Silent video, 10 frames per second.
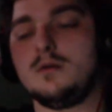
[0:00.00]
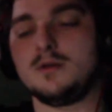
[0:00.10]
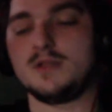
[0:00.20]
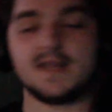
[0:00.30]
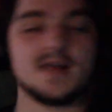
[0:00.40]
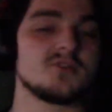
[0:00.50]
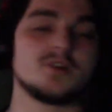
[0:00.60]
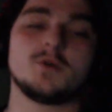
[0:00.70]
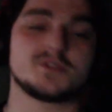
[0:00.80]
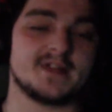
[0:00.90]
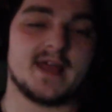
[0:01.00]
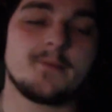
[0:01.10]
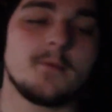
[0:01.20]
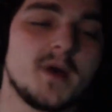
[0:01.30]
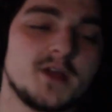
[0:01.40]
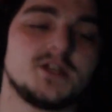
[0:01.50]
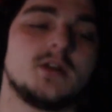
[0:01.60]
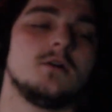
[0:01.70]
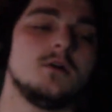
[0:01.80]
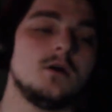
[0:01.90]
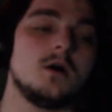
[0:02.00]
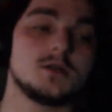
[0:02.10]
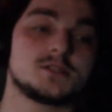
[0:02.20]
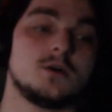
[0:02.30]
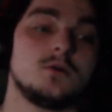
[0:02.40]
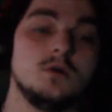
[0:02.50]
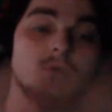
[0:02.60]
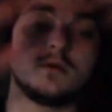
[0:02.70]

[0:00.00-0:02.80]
You never know what's gonna happen on my channel. Also,